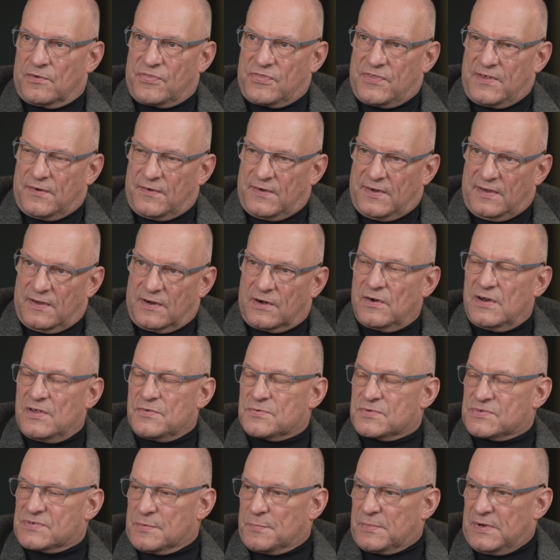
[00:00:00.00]
theory agrees
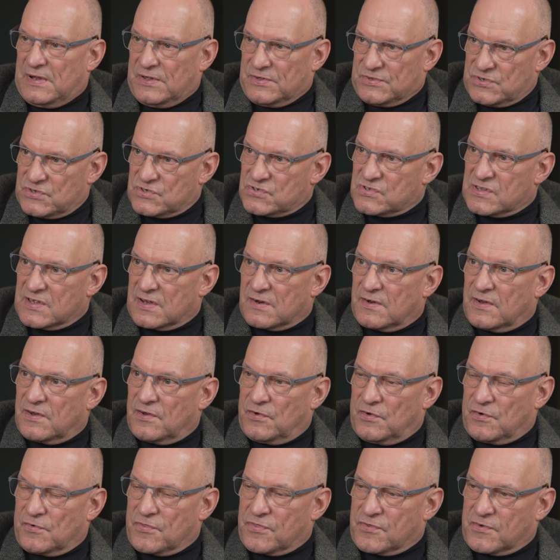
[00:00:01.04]
with someone else's theory or
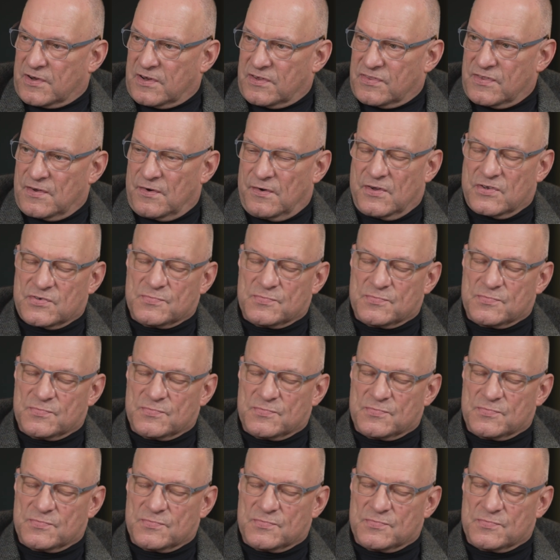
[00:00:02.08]
your theory